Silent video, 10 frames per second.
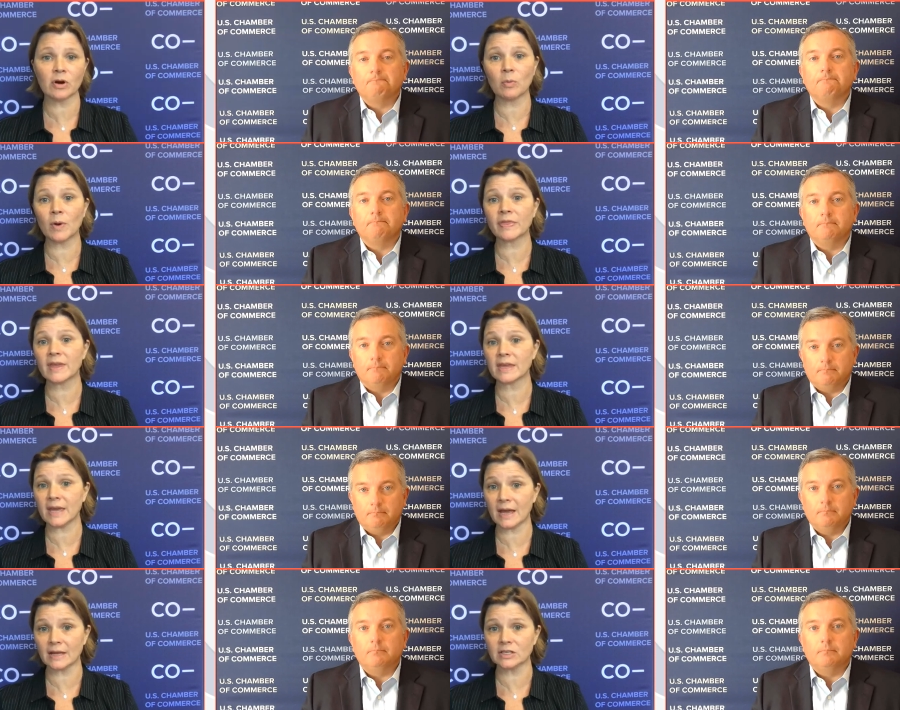Speaker 1: and what they
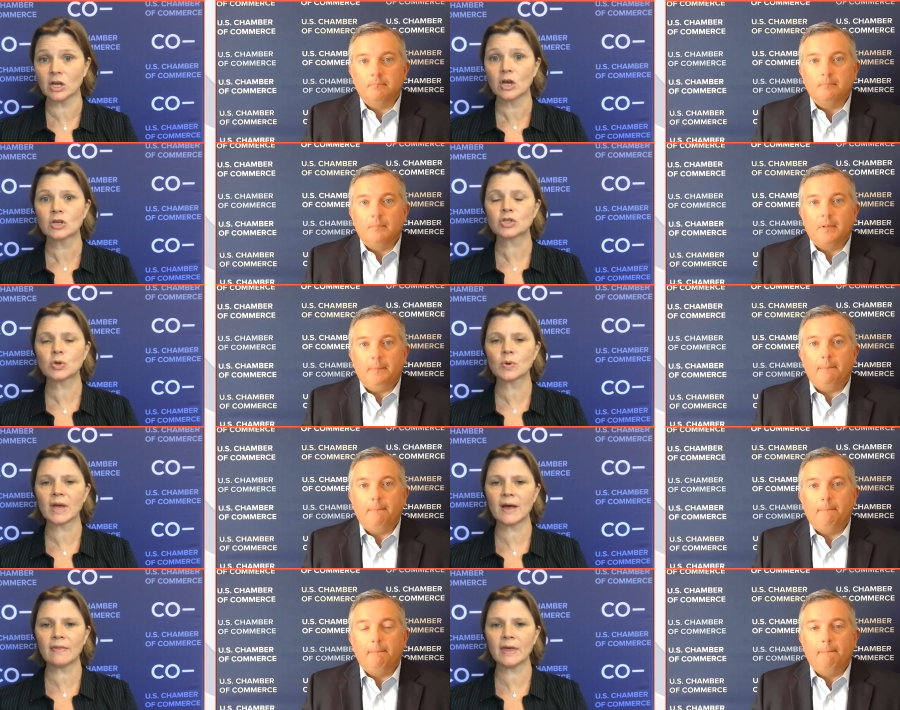can't. So
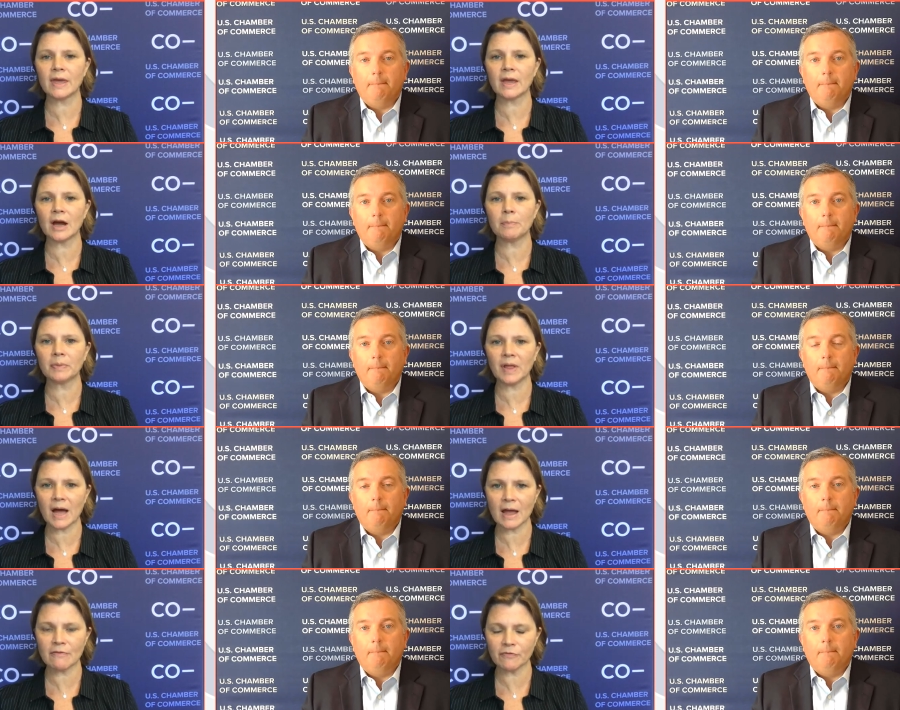can they
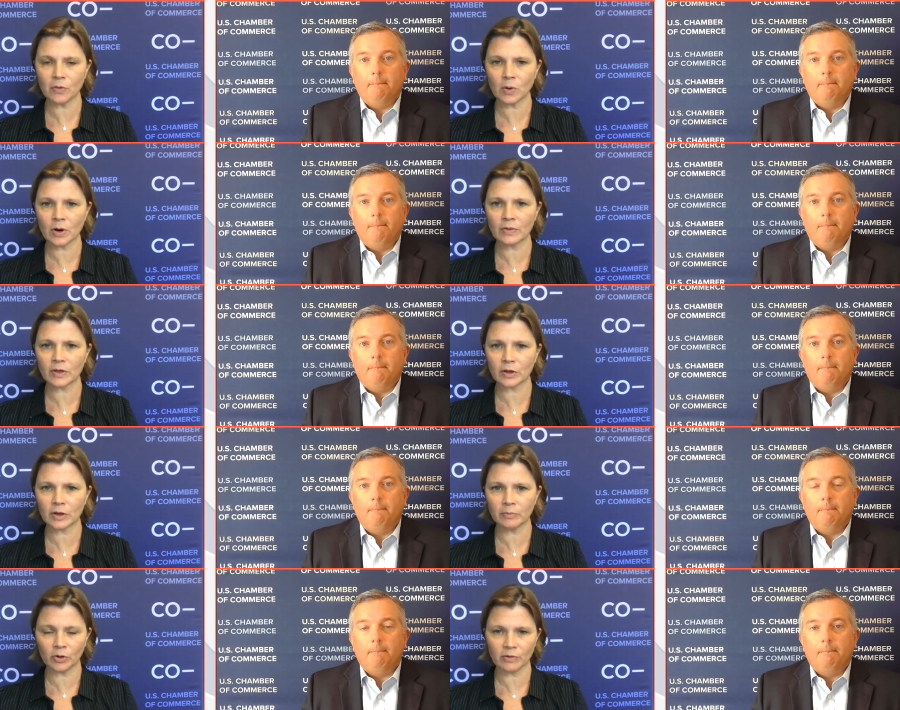apply for the
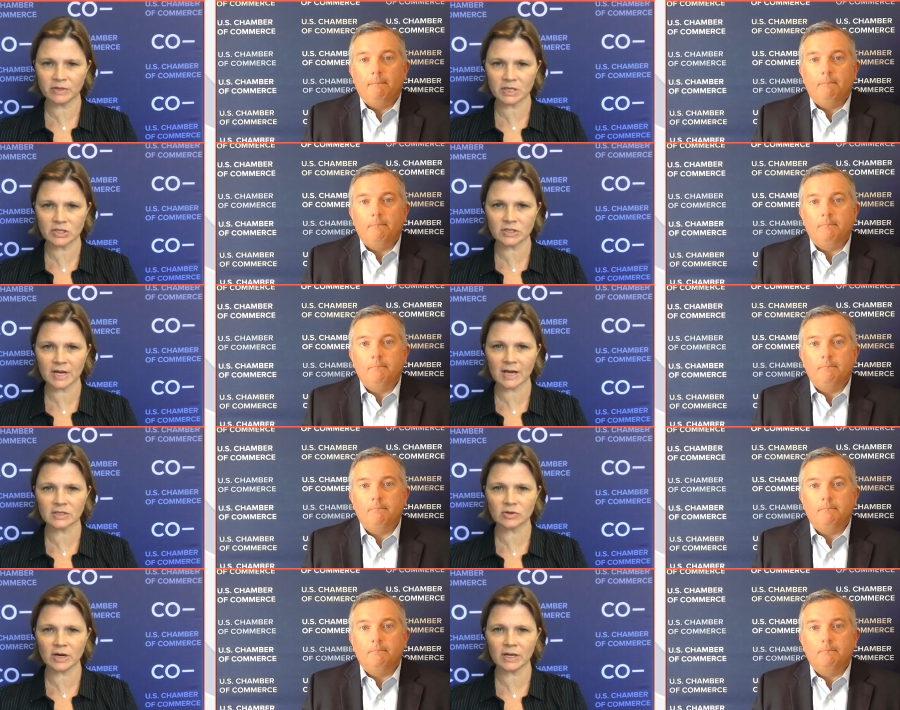employee retention
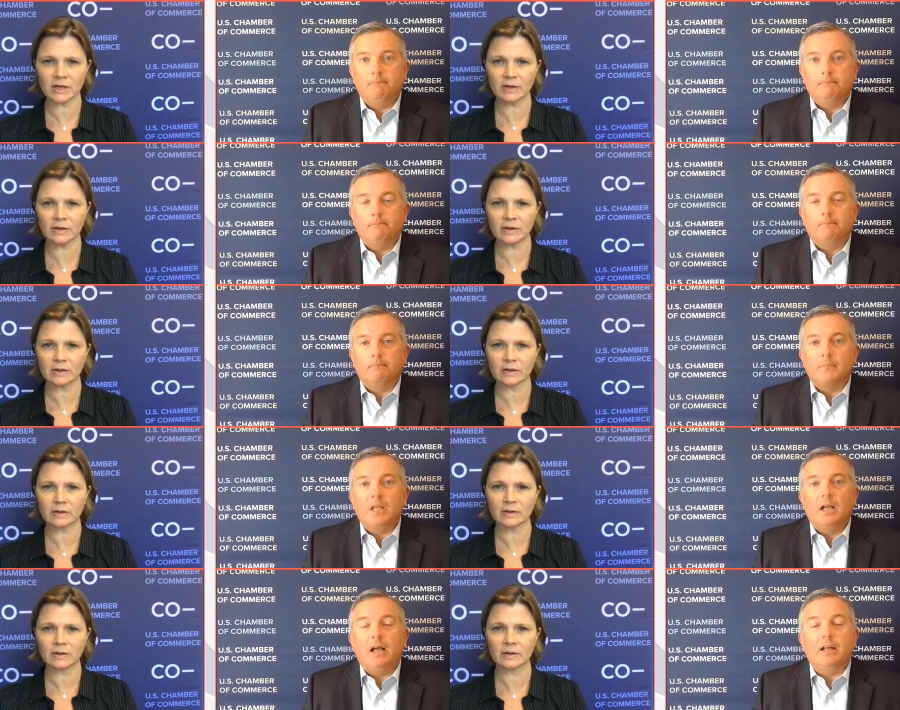tax credit?
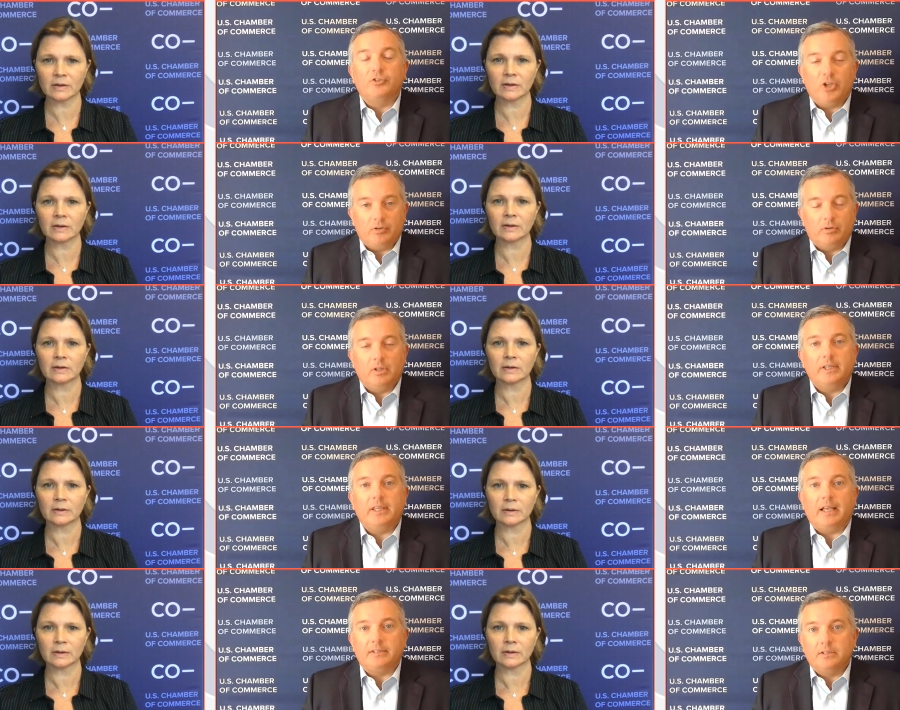
Speaker 2: Uh, generally,
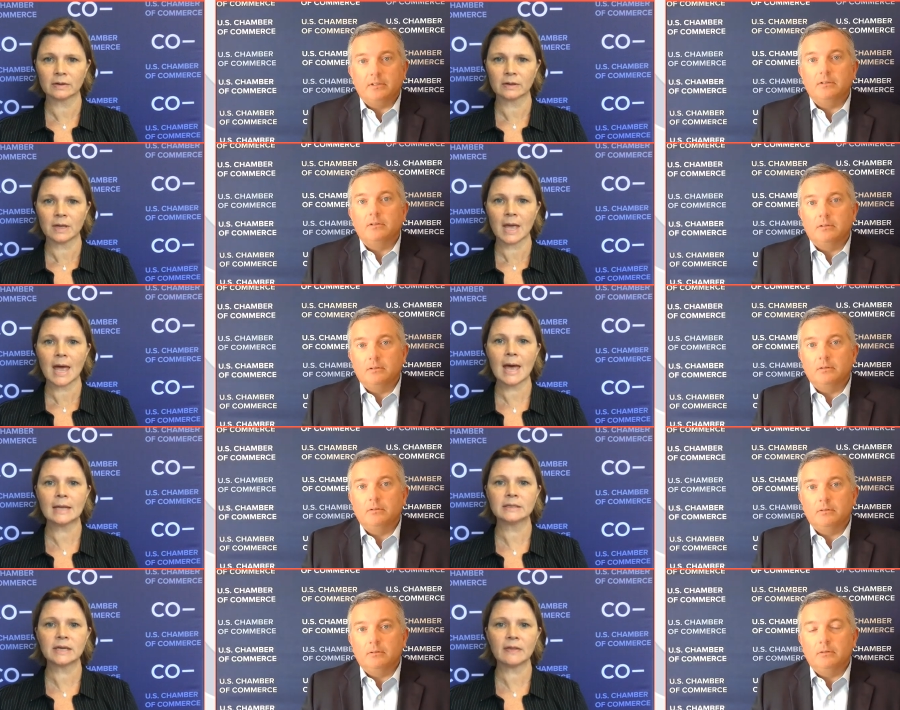yes.
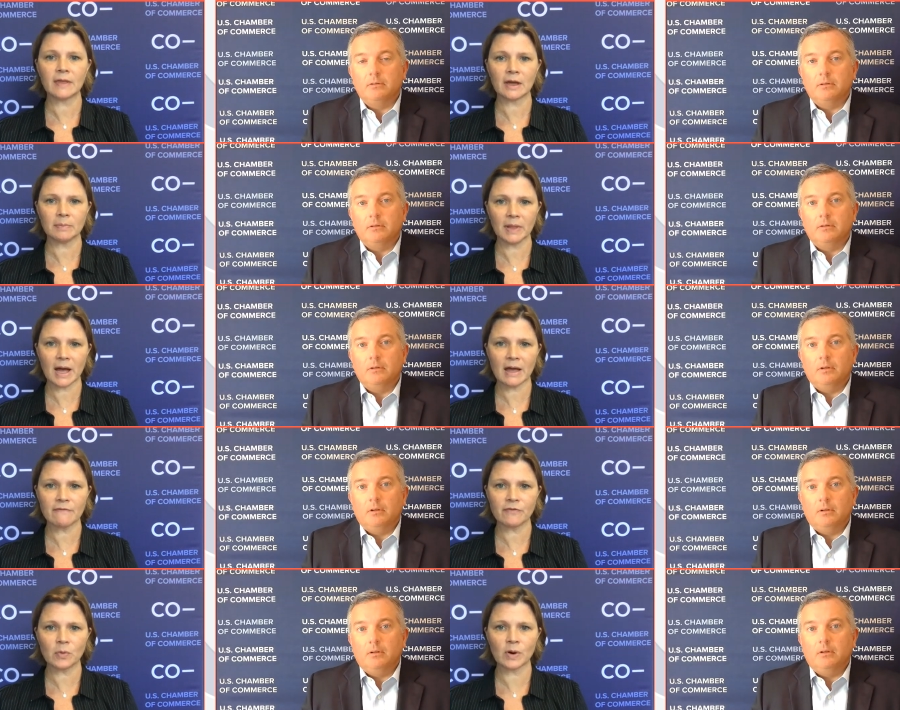
Speaker 1: And can they
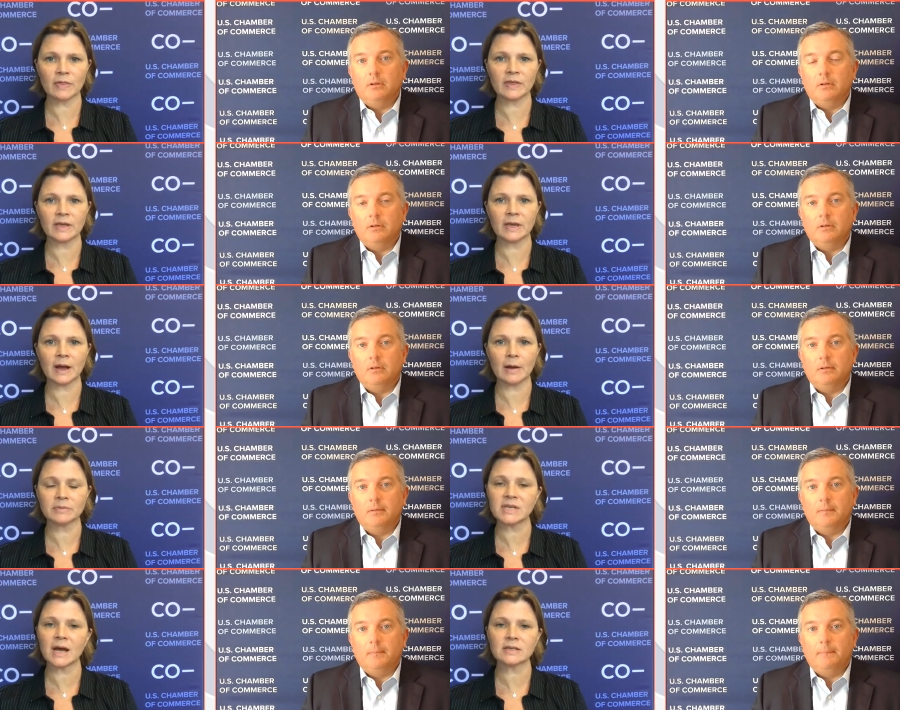apply for the um,
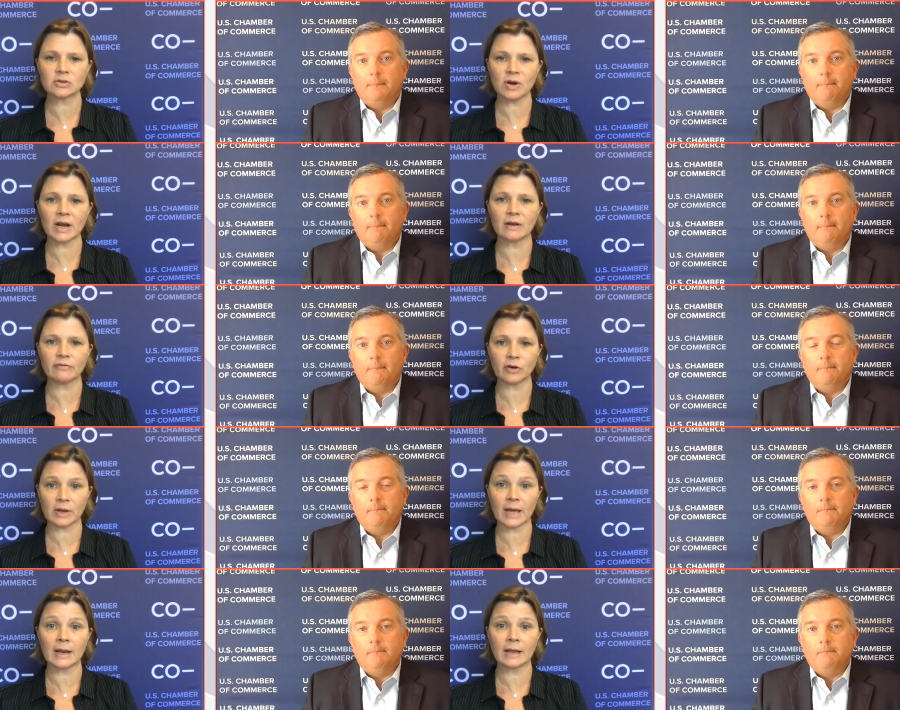tax credit for
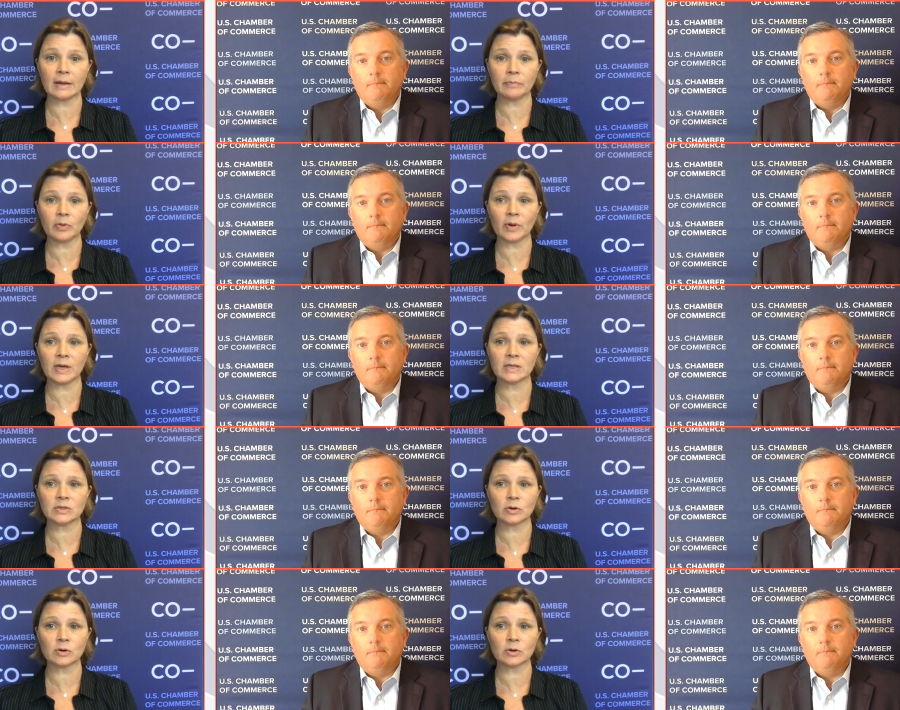getting employees or